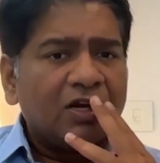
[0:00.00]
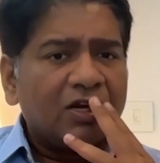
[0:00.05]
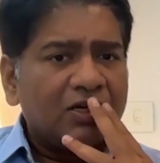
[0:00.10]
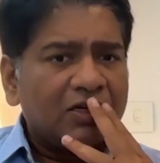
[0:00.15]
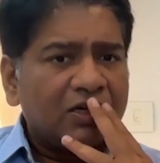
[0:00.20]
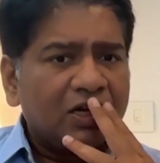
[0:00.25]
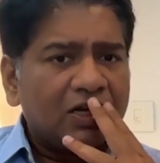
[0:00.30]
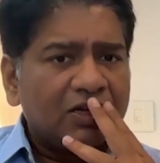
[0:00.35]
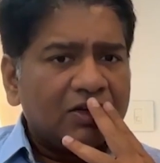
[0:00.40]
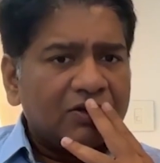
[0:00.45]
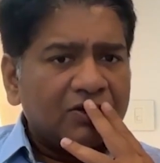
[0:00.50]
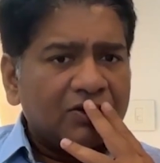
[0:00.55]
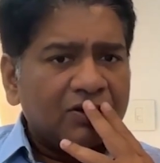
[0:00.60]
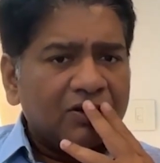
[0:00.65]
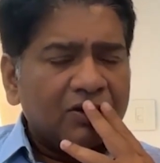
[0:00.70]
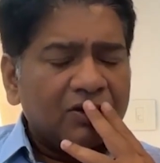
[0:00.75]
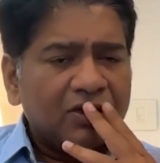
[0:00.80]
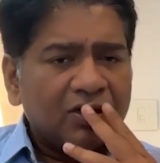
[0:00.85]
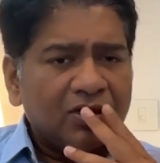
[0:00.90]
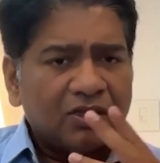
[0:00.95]
guidelines
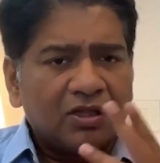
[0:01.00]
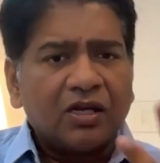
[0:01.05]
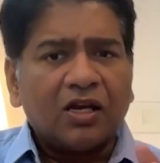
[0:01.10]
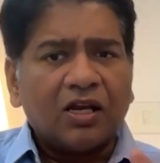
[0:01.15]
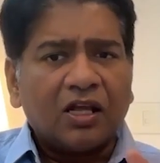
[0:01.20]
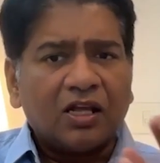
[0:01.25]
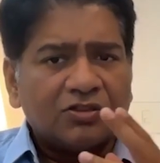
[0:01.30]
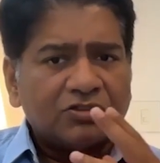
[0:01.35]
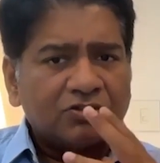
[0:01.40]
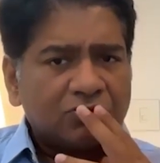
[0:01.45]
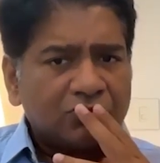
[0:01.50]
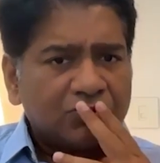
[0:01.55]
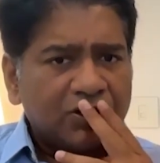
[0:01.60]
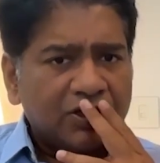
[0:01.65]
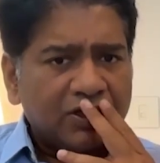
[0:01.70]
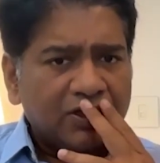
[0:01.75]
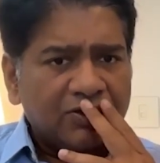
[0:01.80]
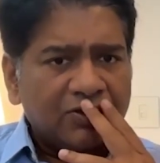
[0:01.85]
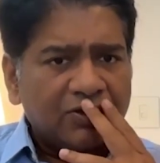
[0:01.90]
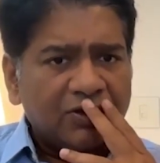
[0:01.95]
in the last 2
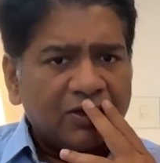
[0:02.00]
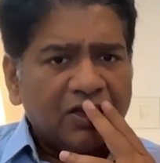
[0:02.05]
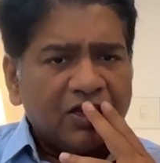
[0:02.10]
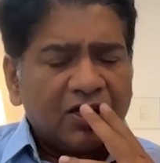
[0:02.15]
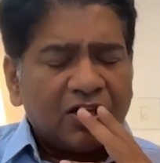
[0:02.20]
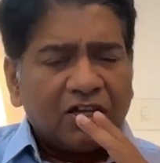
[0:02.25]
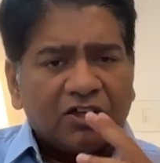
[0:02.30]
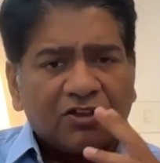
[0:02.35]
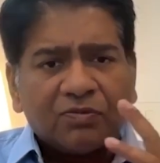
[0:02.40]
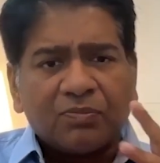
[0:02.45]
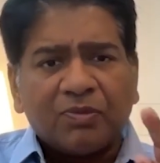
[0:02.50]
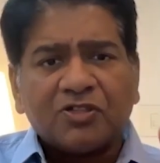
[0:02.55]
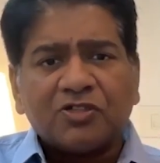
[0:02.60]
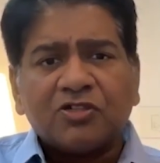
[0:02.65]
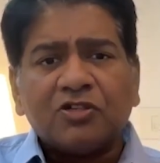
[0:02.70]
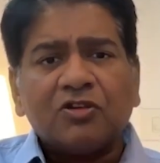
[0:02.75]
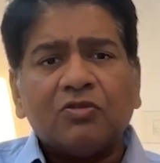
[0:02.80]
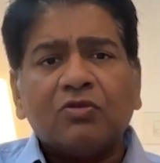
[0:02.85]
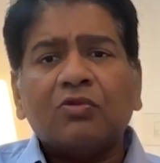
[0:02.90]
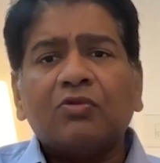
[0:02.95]
days,
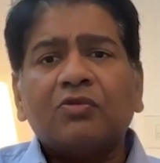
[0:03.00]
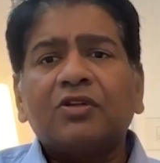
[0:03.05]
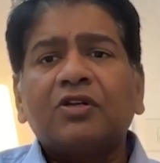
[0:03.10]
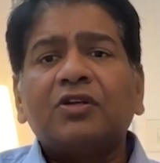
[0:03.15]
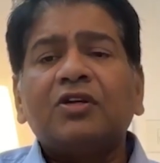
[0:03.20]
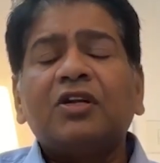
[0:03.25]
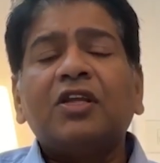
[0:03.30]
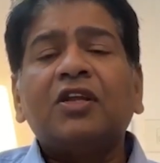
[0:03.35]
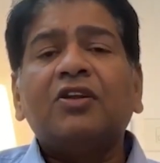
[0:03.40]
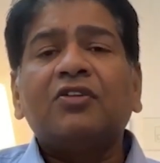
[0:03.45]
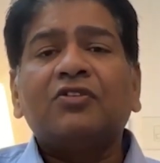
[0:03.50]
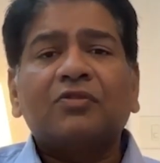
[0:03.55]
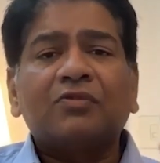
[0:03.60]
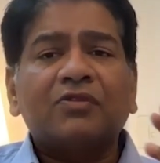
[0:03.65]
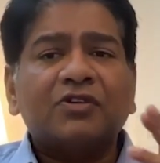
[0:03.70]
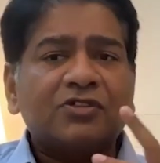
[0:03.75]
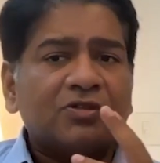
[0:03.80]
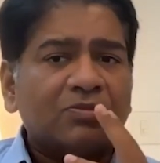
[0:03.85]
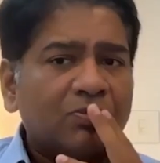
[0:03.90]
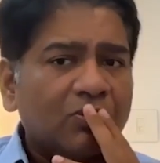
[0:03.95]
especially over the
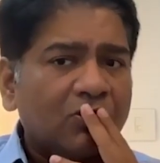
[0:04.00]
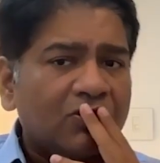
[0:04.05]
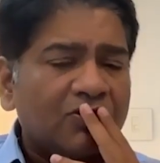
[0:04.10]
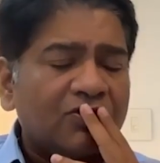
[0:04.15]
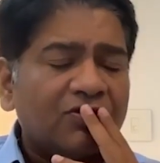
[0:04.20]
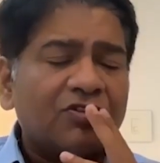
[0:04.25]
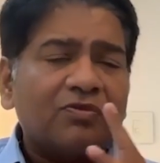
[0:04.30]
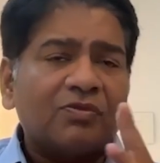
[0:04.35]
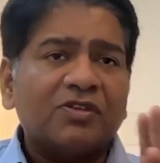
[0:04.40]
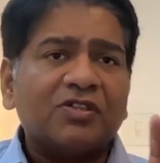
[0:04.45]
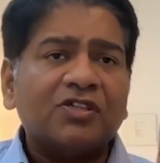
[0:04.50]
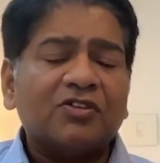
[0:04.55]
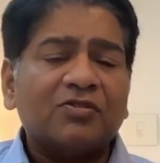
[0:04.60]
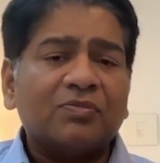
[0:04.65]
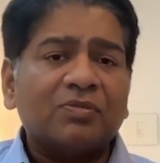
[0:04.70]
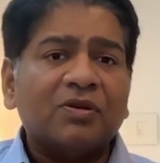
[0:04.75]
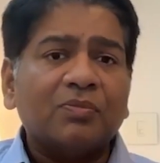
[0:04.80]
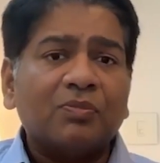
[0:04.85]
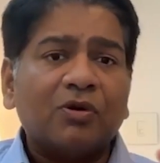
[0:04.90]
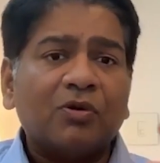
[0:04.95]
de-reservation policies which
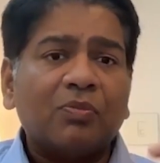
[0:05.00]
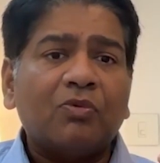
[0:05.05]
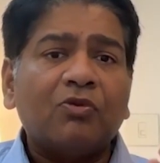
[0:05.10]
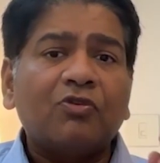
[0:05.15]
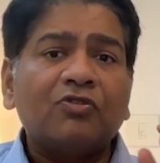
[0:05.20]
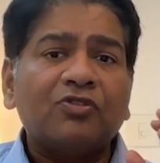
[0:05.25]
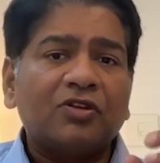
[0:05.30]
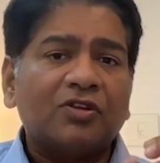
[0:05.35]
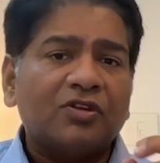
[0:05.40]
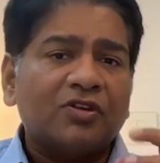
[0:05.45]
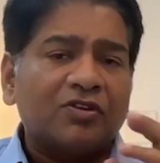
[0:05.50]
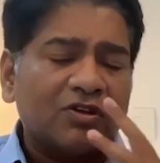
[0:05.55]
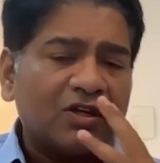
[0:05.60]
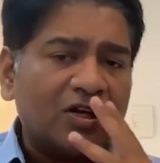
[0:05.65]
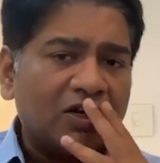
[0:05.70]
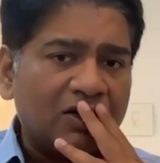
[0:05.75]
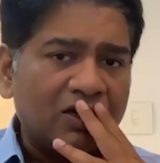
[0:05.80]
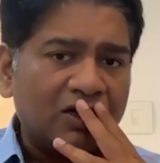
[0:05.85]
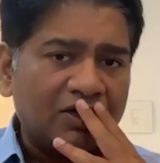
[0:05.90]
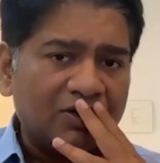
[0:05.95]
has been proposed in these
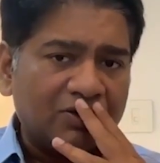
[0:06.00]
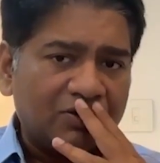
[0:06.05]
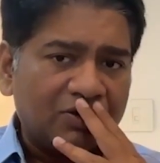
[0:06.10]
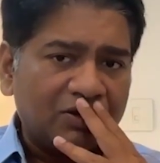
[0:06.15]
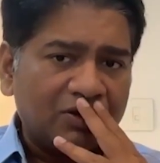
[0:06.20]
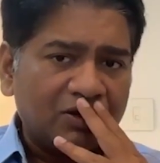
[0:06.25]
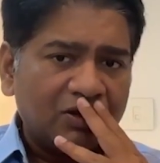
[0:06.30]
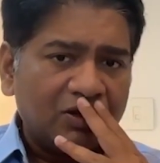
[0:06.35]
guidelines.